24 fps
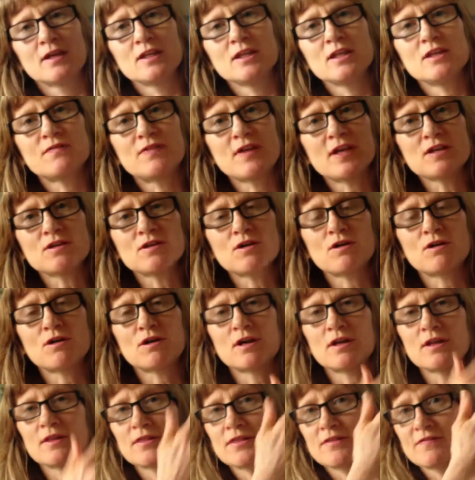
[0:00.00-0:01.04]
You've then
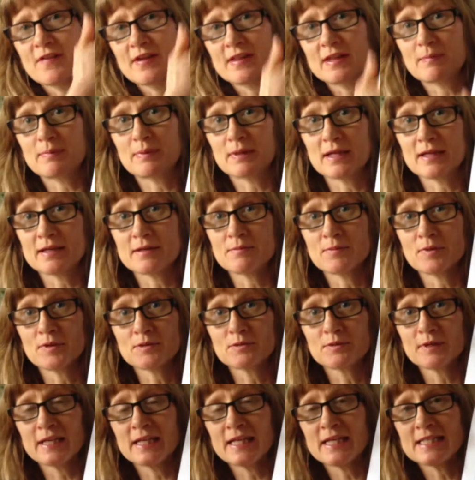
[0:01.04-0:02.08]
got family planner
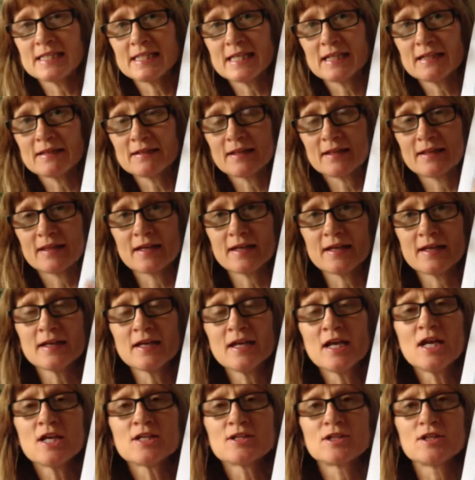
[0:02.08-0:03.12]
model here down there,
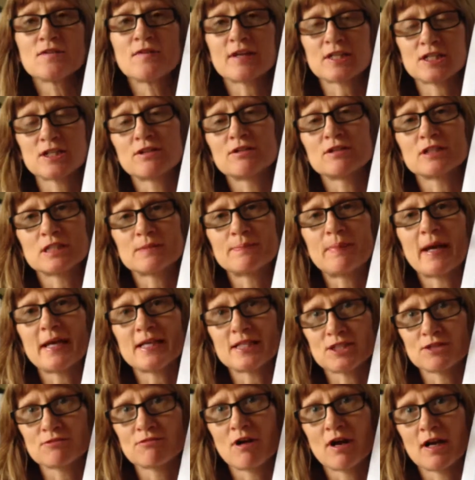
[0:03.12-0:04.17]
so you've actually got
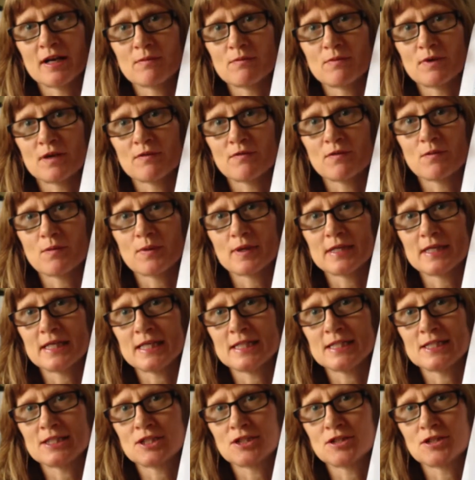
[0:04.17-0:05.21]
space to write in what everyone needs to